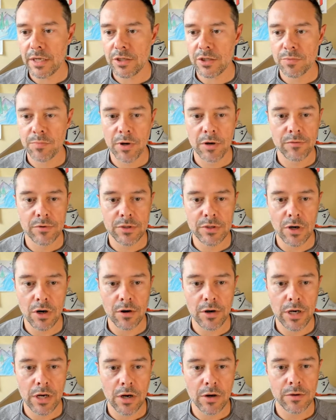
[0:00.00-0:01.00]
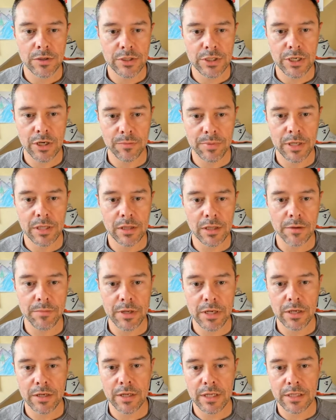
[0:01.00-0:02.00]
I just bought Rosario and GLP
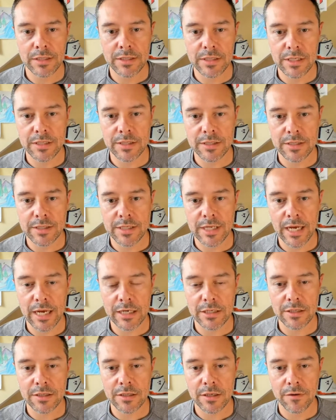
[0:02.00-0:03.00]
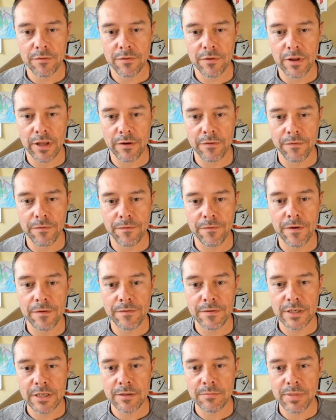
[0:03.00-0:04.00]
limited in-season stacks for like
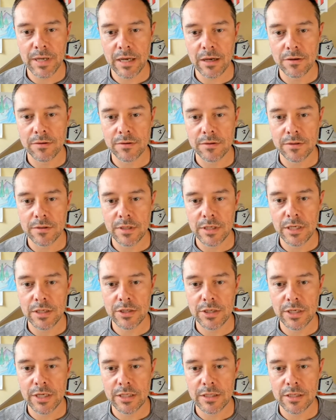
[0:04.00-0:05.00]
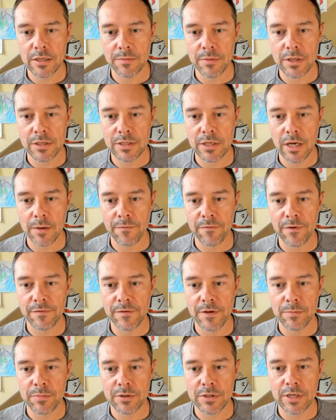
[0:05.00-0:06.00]
15 pounds each to get some of the top
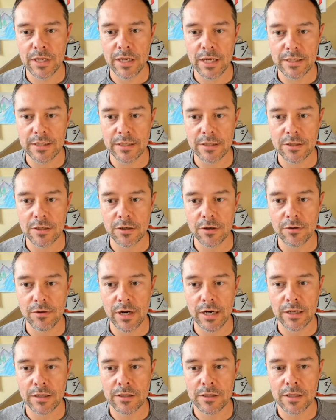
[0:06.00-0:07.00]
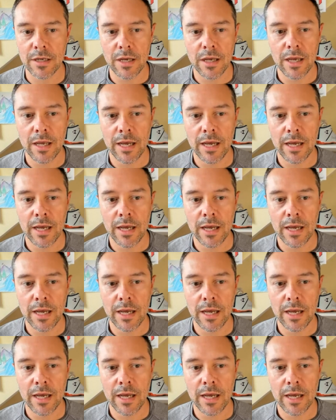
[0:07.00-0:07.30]
50% Essence and credits.